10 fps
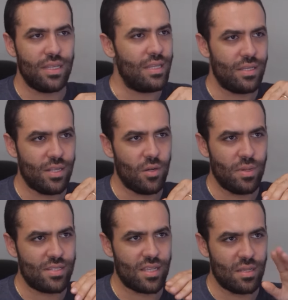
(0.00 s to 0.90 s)
you know
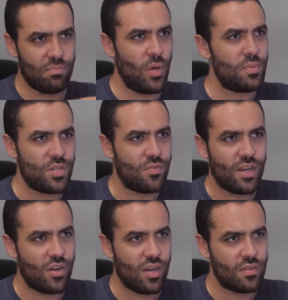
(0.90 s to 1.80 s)
basically boops your
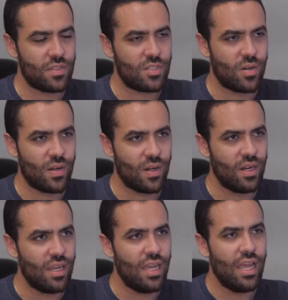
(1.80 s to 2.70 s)
finger off the
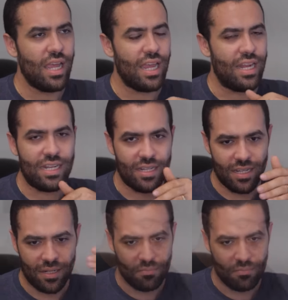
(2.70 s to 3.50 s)
trigger and uh